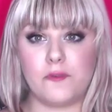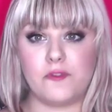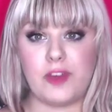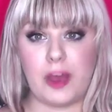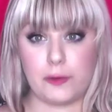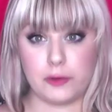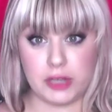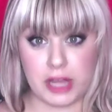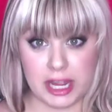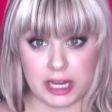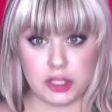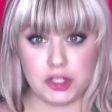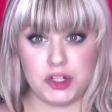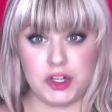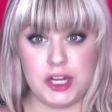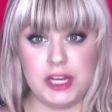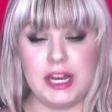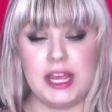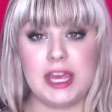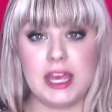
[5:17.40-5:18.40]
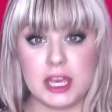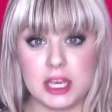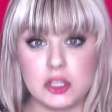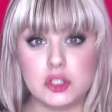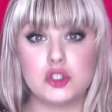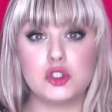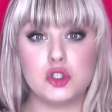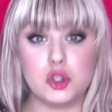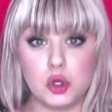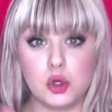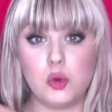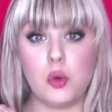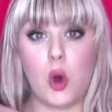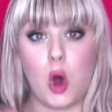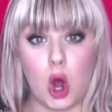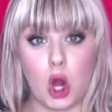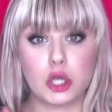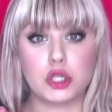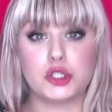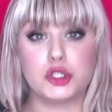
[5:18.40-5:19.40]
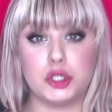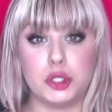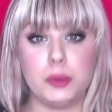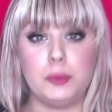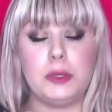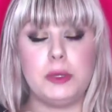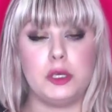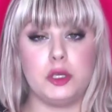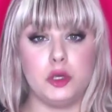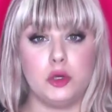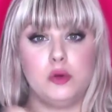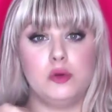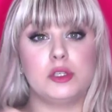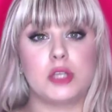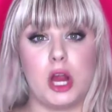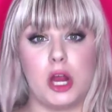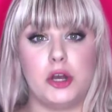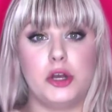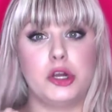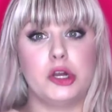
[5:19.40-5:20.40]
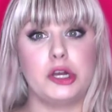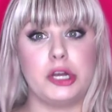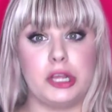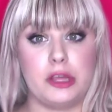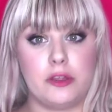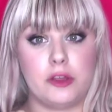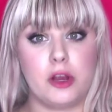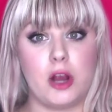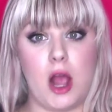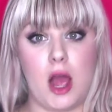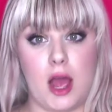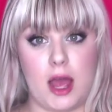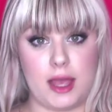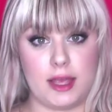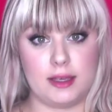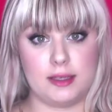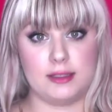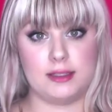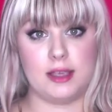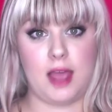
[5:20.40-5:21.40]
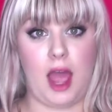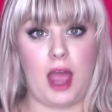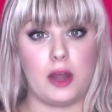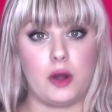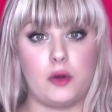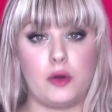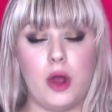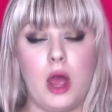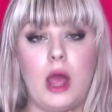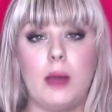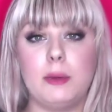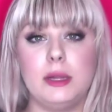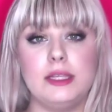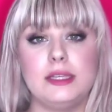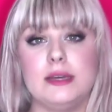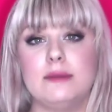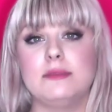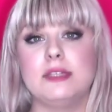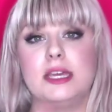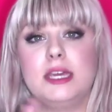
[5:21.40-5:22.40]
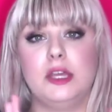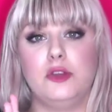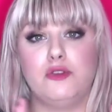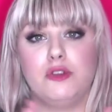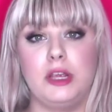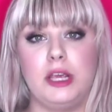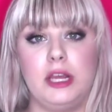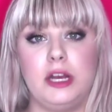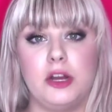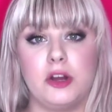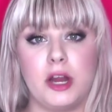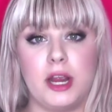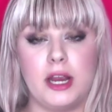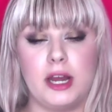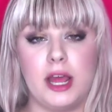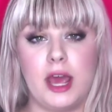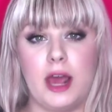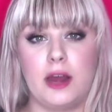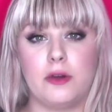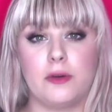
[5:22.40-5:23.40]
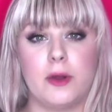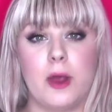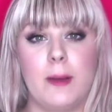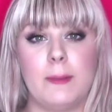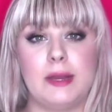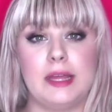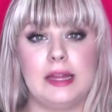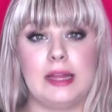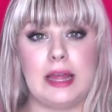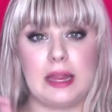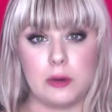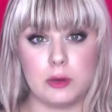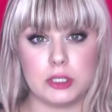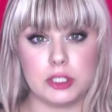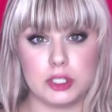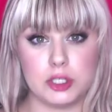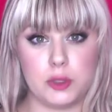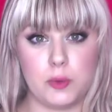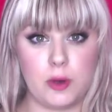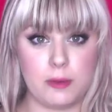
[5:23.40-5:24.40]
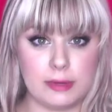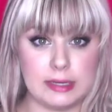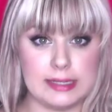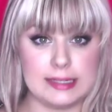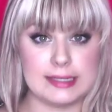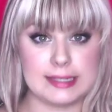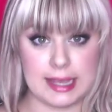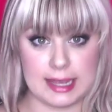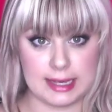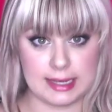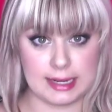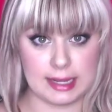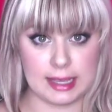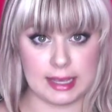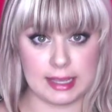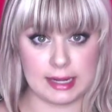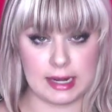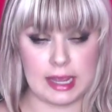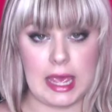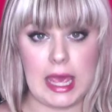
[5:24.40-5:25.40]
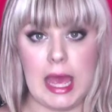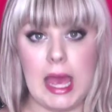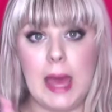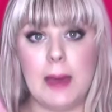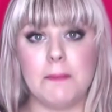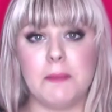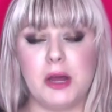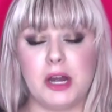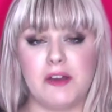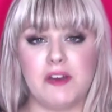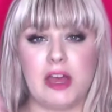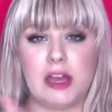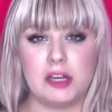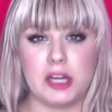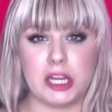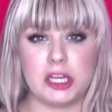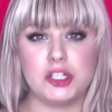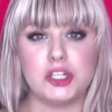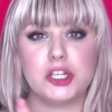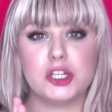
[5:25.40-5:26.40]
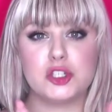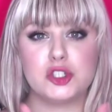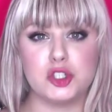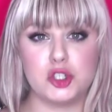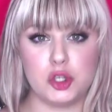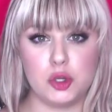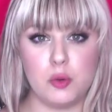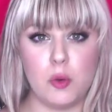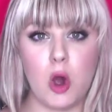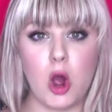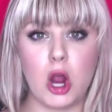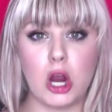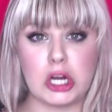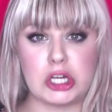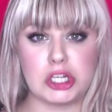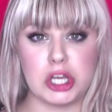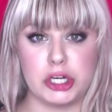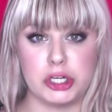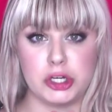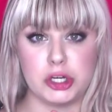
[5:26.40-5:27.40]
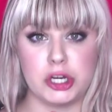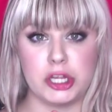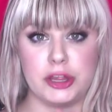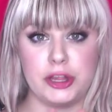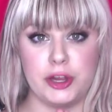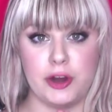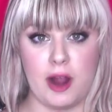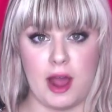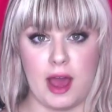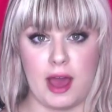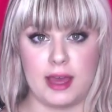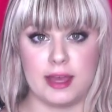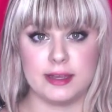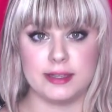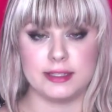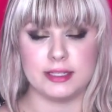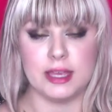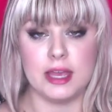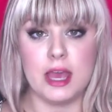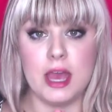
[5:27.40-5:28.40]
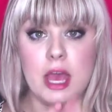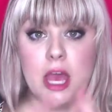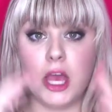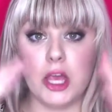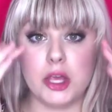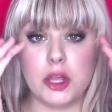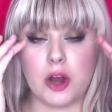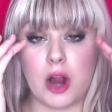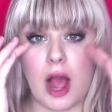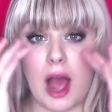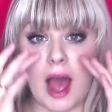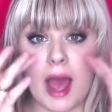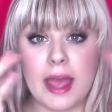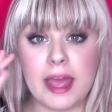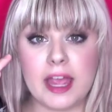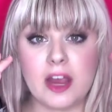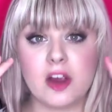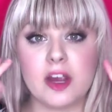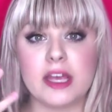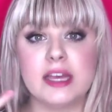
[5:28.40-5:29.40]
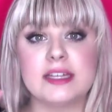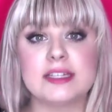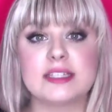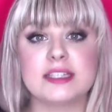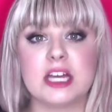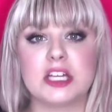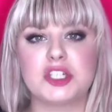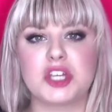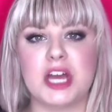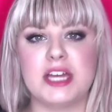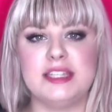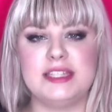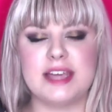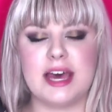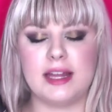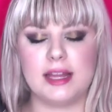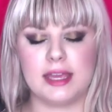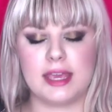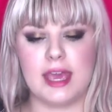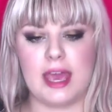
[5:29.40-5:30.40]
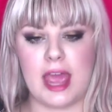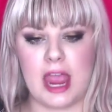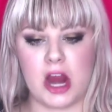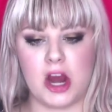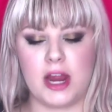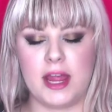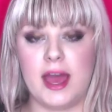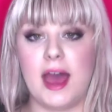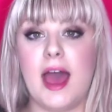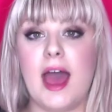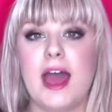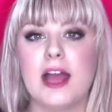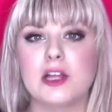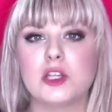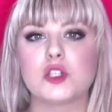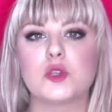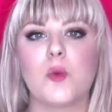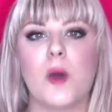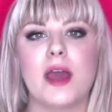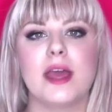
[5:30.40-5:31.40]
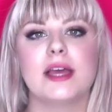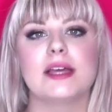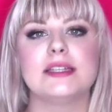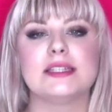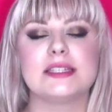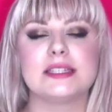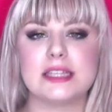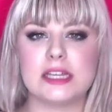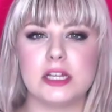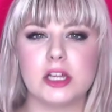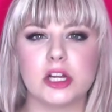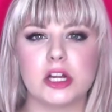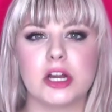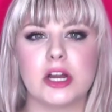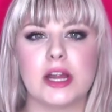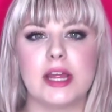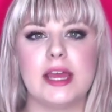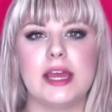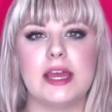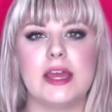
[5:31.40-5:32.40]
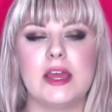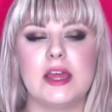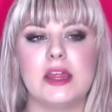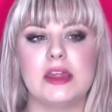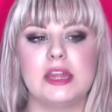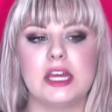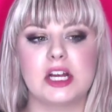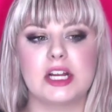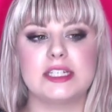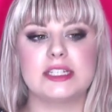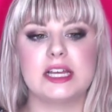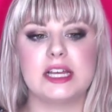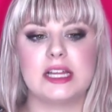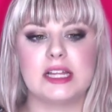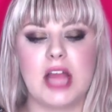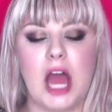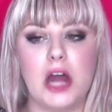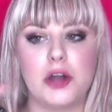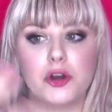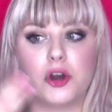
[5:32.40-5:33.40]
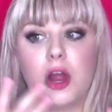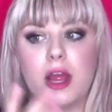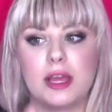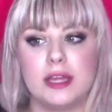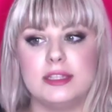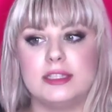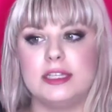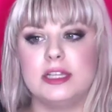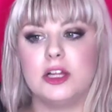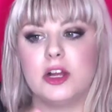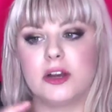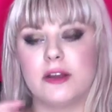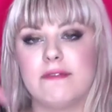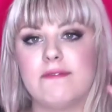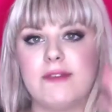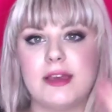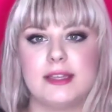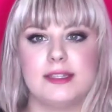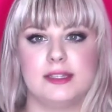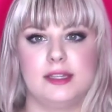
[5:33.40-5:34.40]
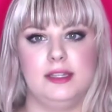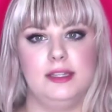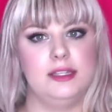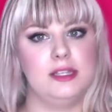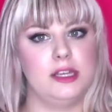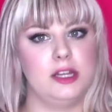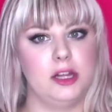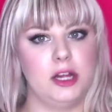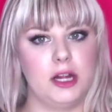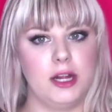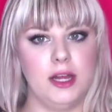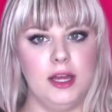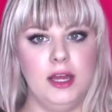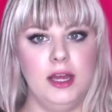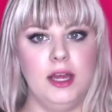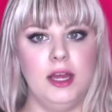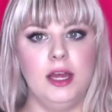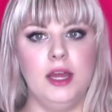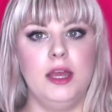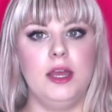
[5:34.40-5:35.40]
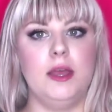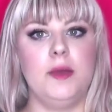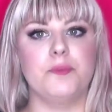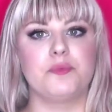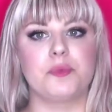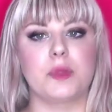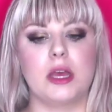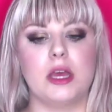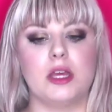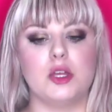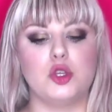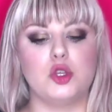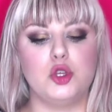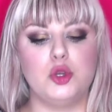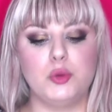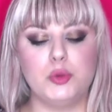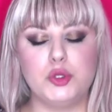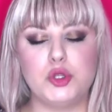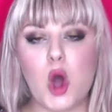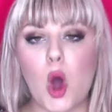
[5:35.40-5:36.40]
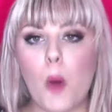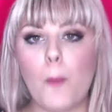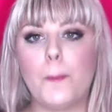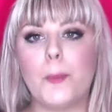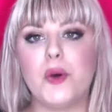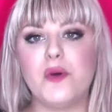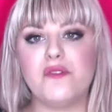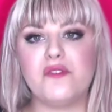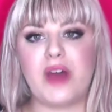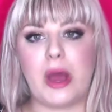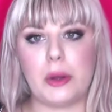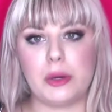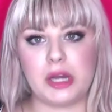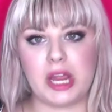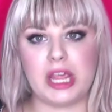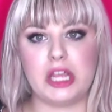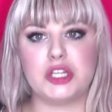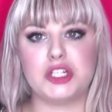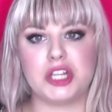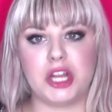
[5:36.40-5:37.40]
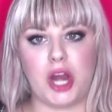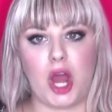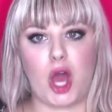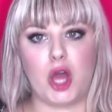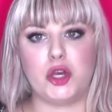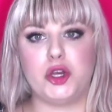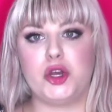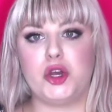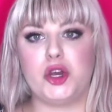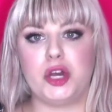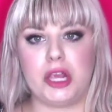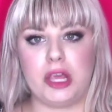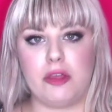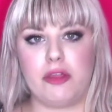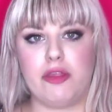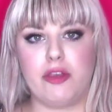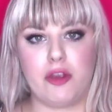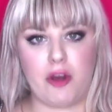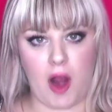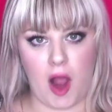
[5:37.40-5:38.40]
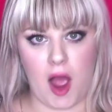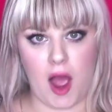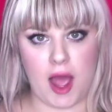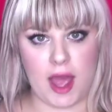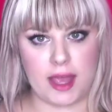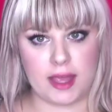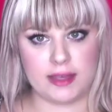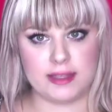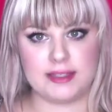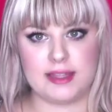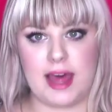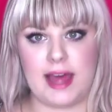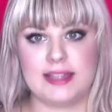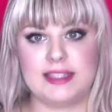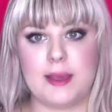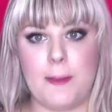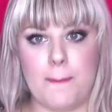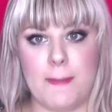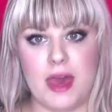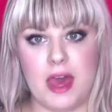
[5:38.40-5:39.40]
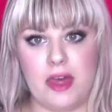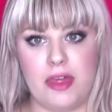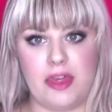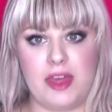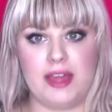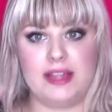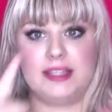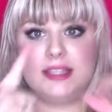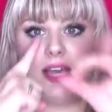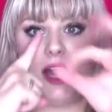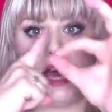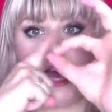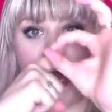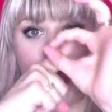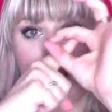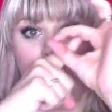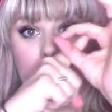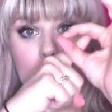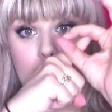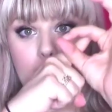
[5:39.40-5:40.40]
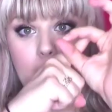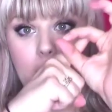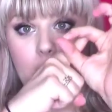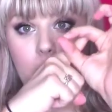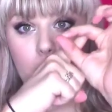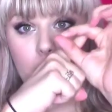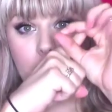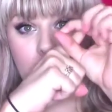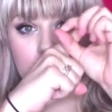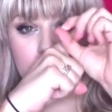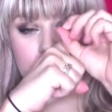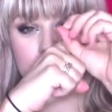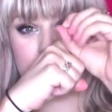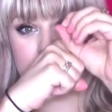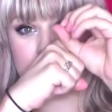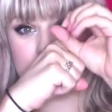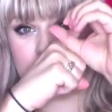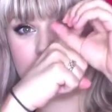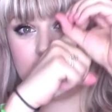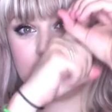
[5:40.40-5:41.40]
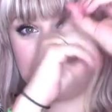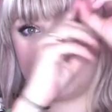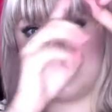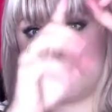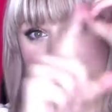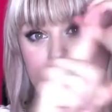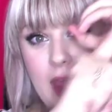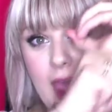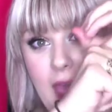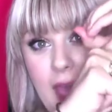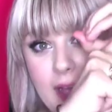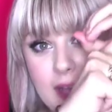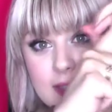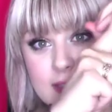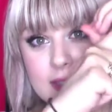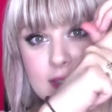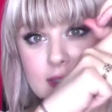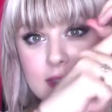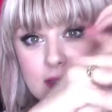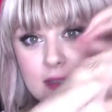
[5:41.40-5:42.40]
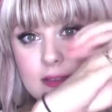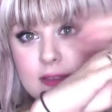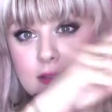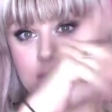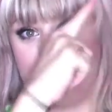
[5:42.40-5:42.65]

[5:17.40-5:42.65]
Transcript: Foundation is too harsh to be used underneath your eyes. I don't know how many times I can reiterate it. I don't know how many languages you want me to say it in, but foundation is too harsh underneath your eyes. Your eye area is such a delicate area, hence why concealer, there is a under eye concealer and a face concealer. You don't put foundation underneath your eyes. That's a myth. It's a 100% X.